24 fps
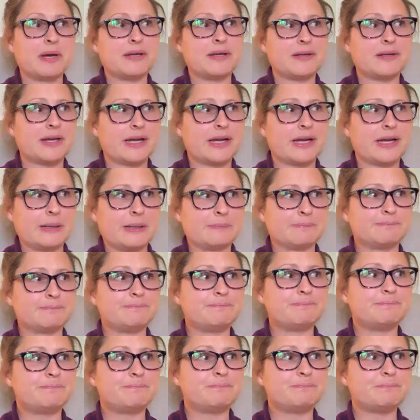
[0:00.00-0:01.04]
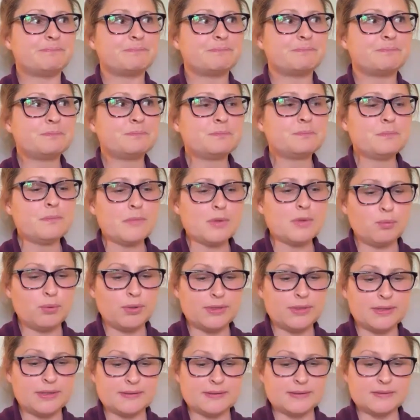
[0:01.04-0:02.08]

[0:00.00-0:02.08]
there, but with